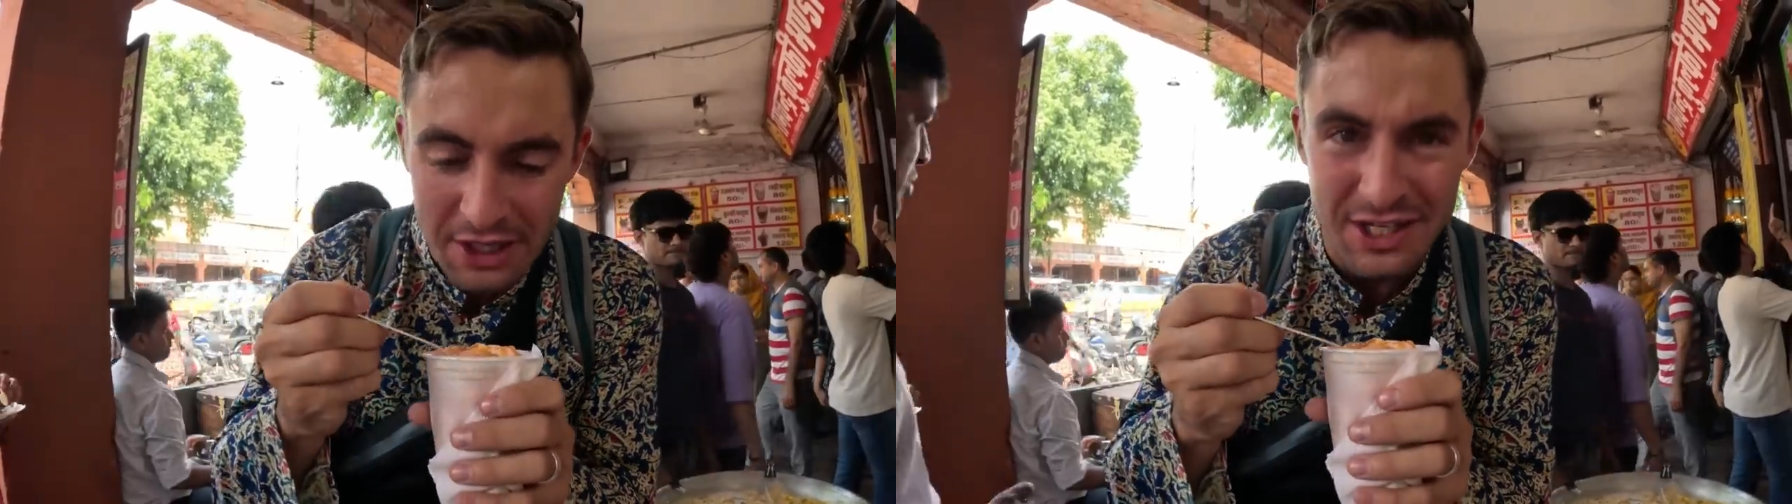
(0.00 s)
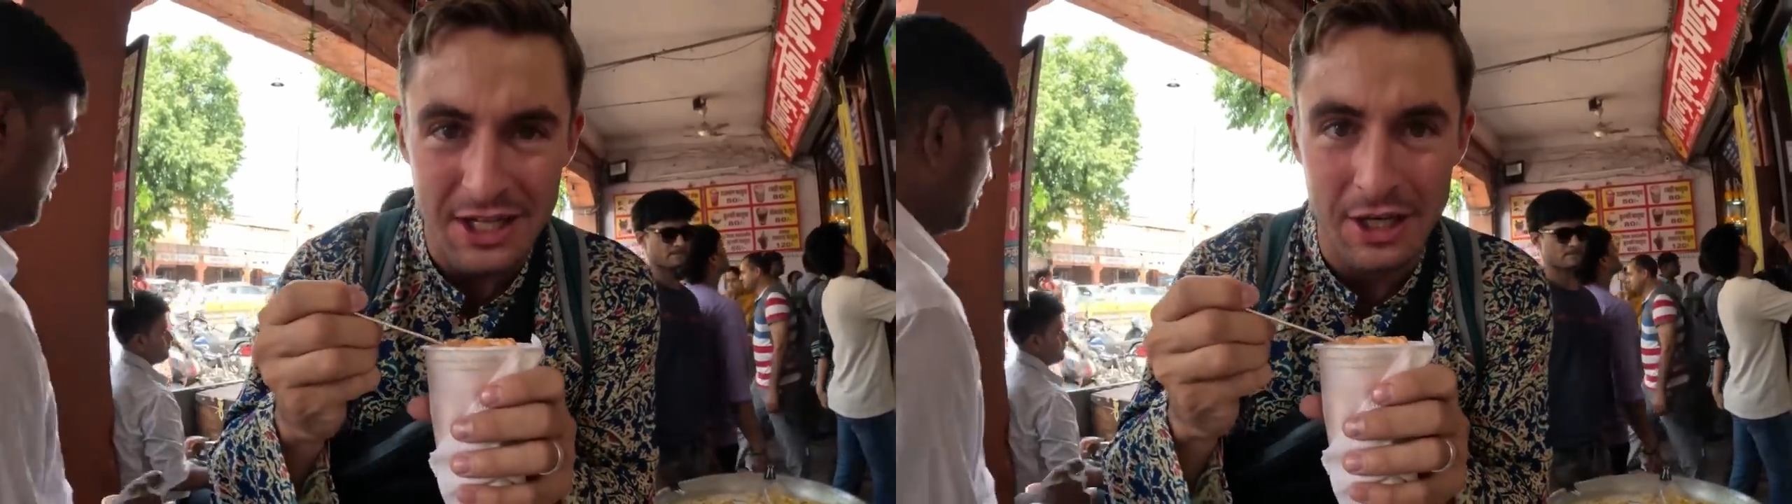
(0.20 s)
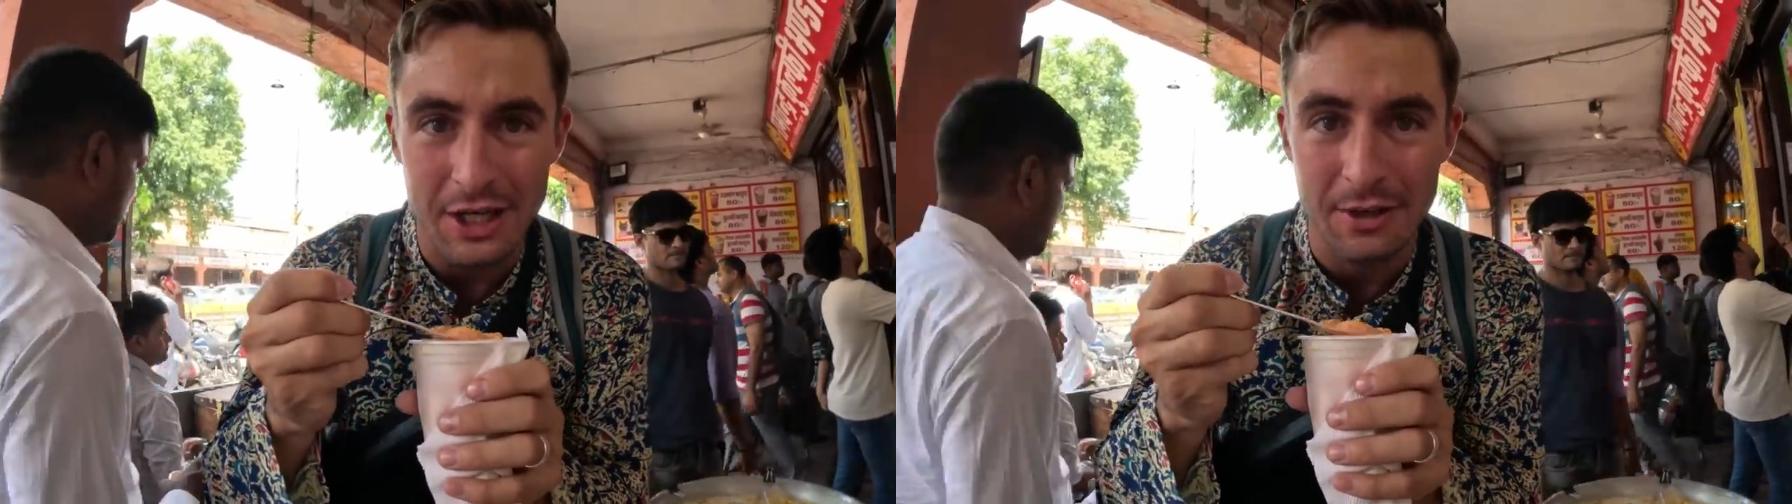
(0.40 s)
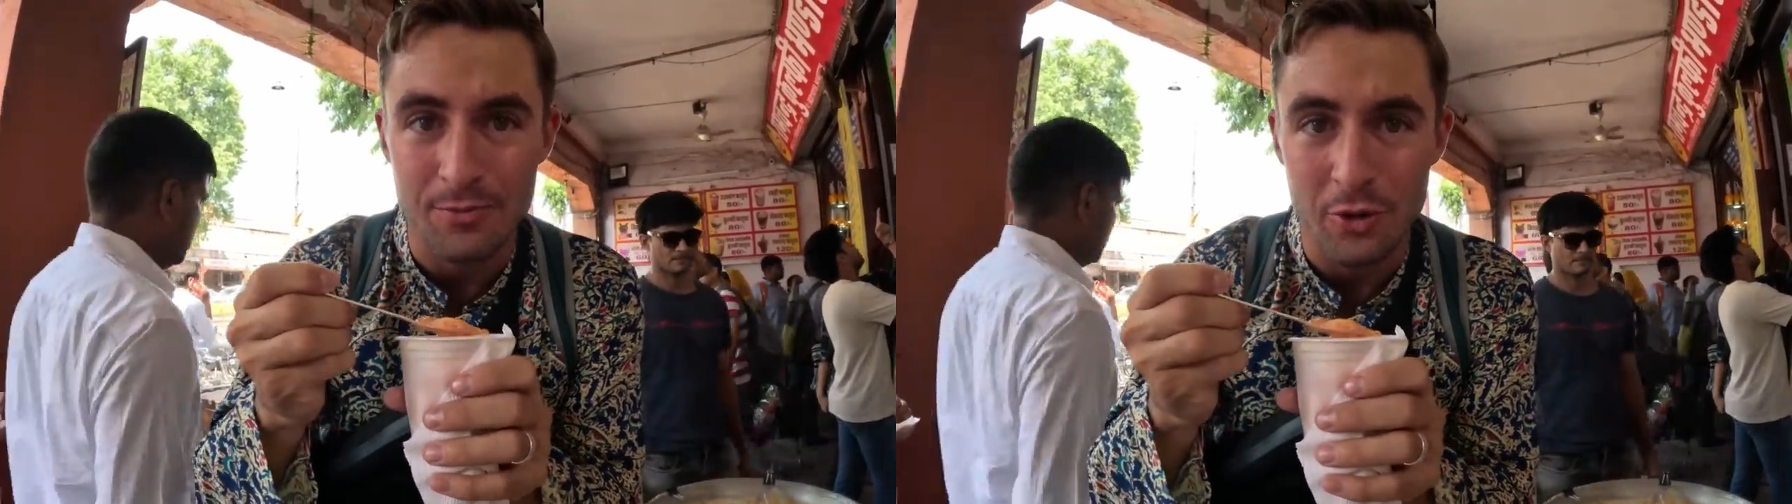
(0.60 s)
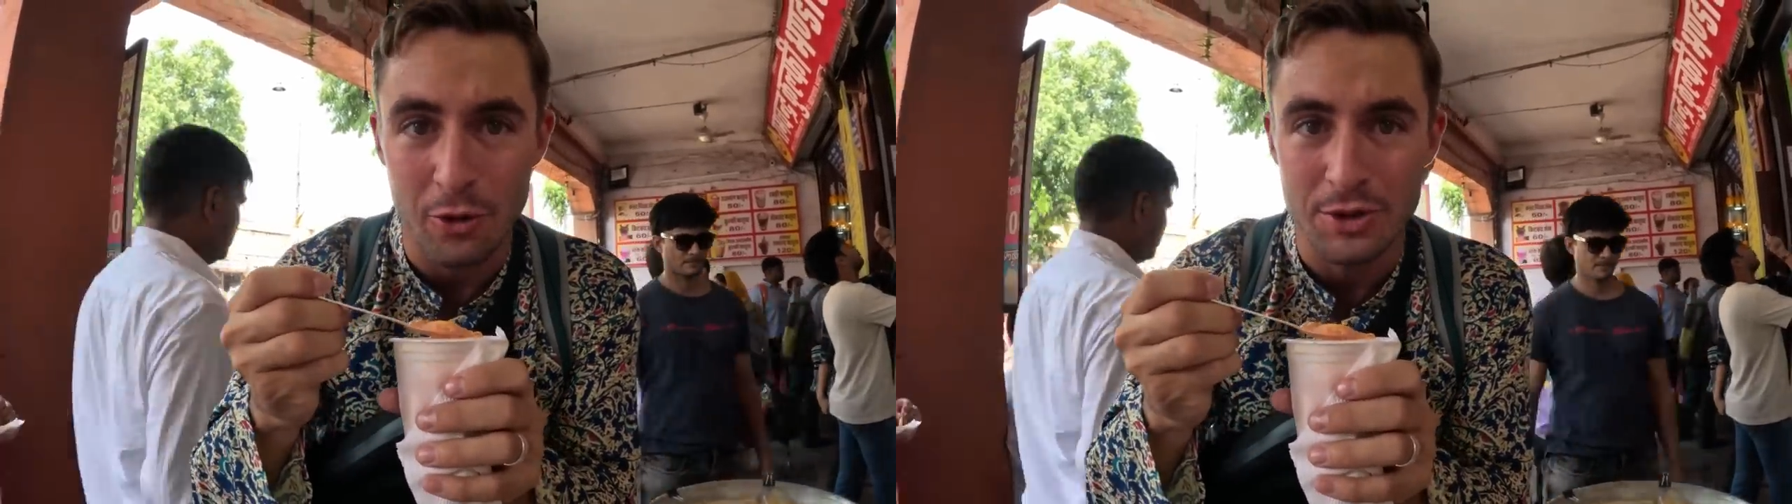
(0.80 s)
It's like a,
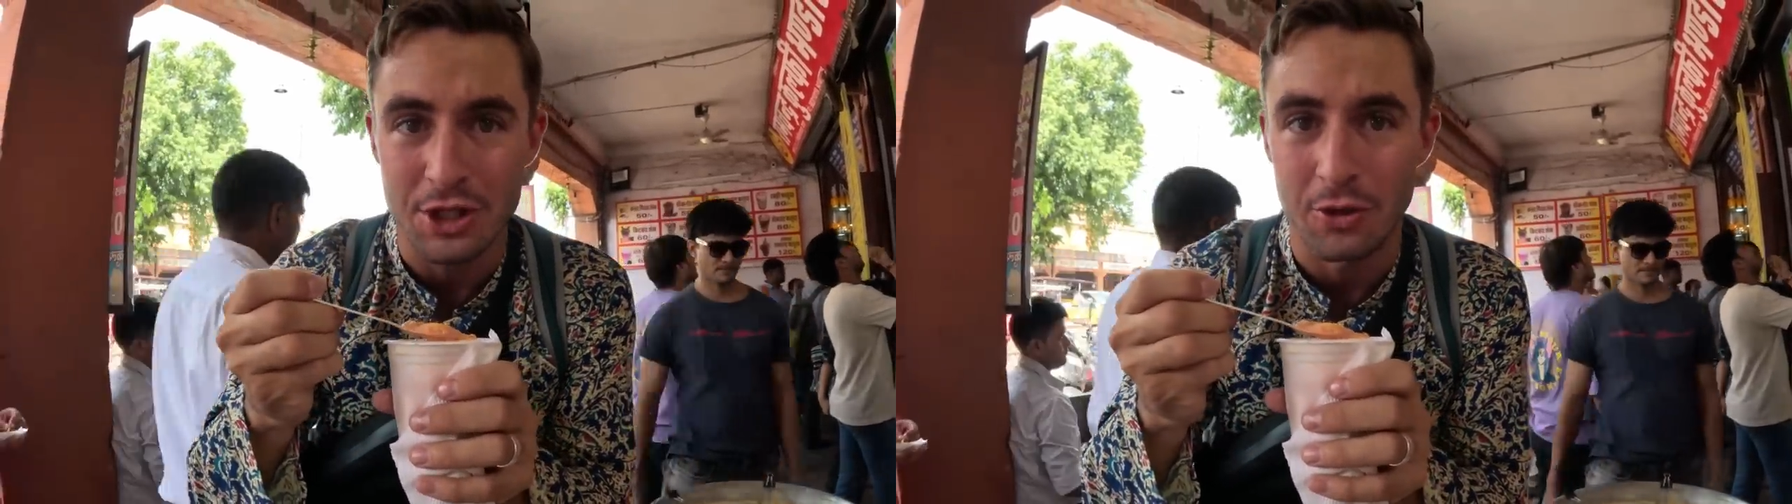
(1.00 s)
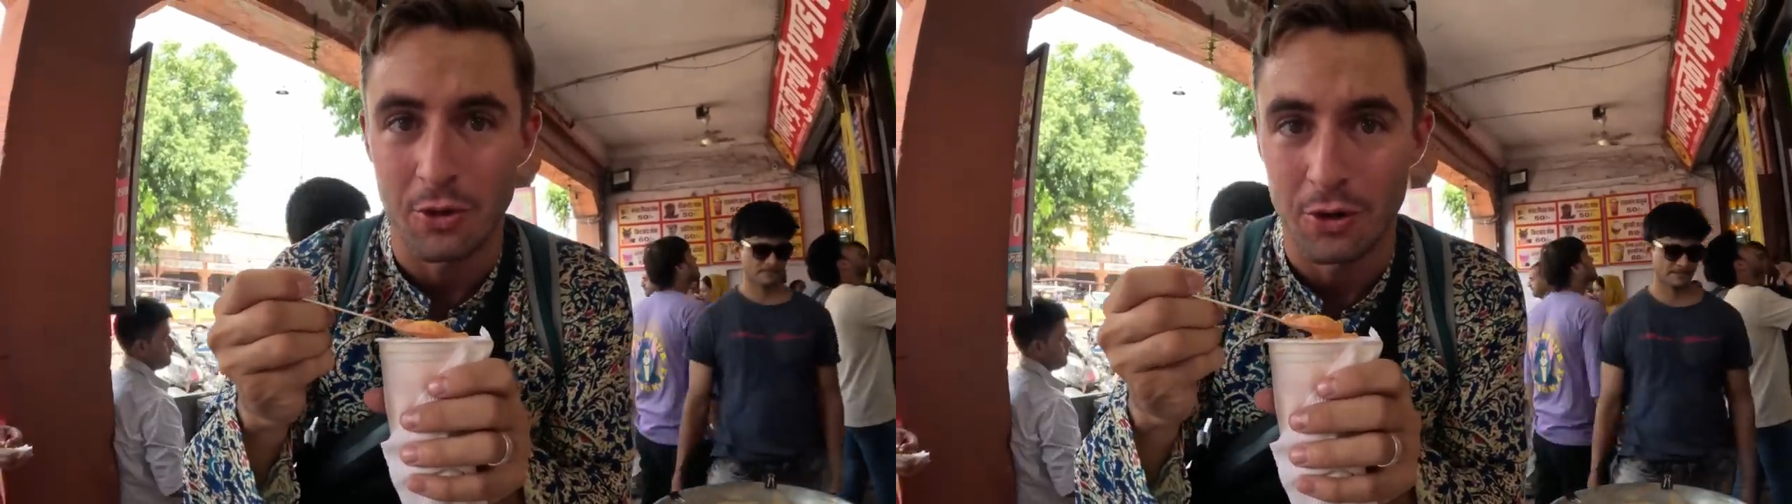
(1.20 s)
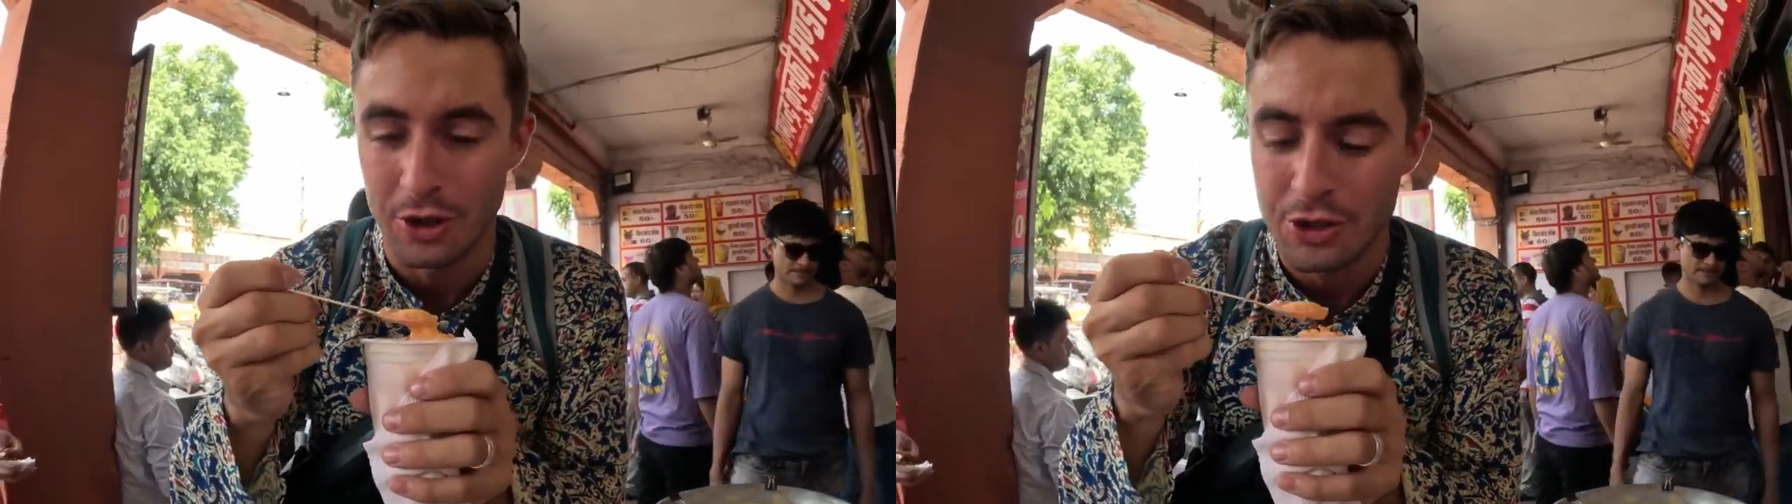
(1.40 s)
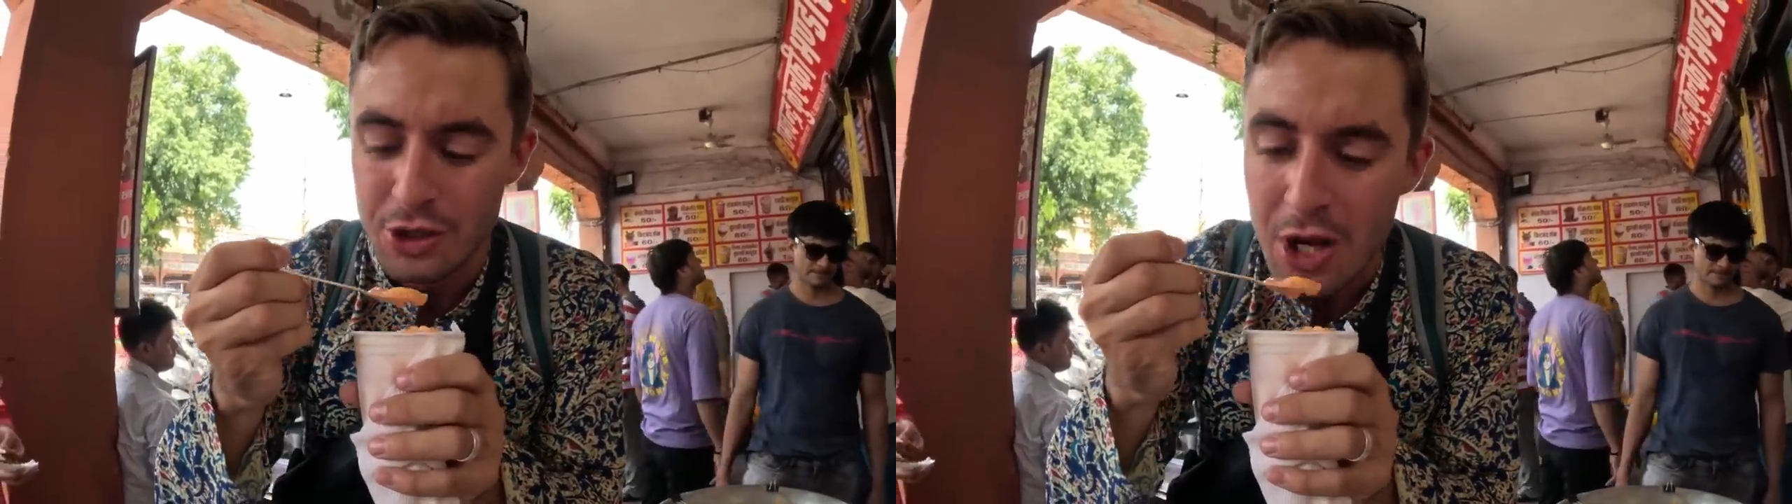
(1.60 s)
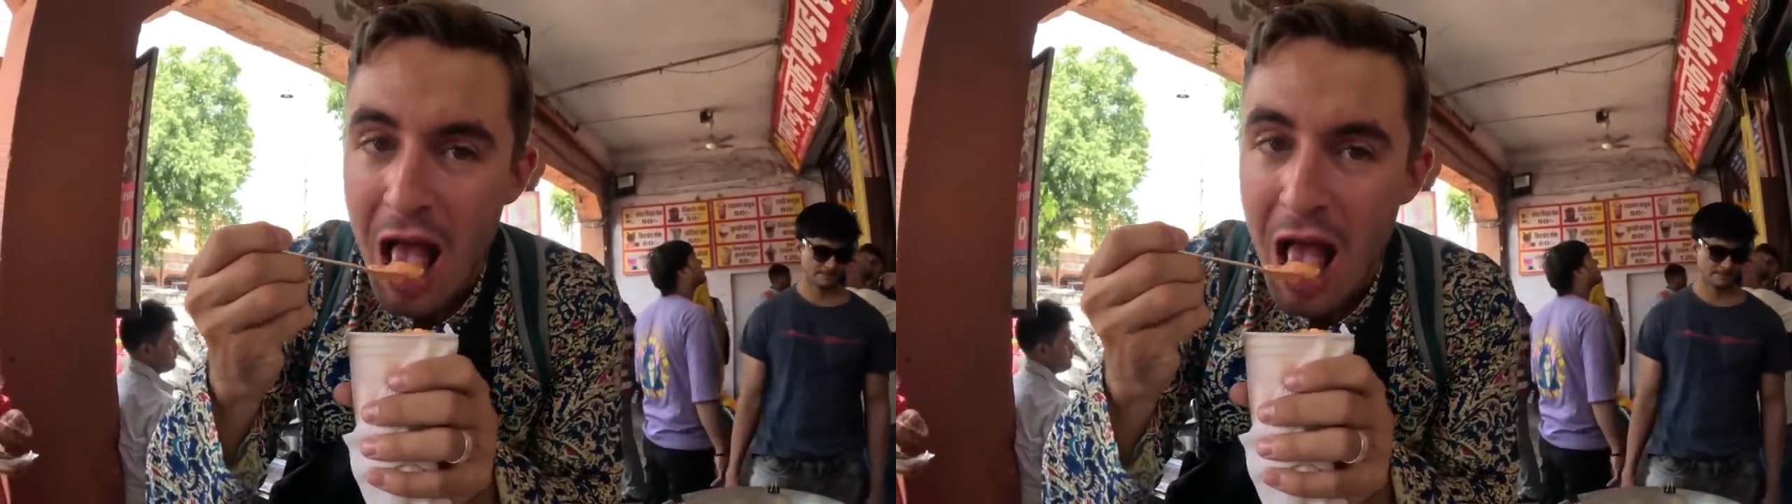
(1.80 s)
almost an orange.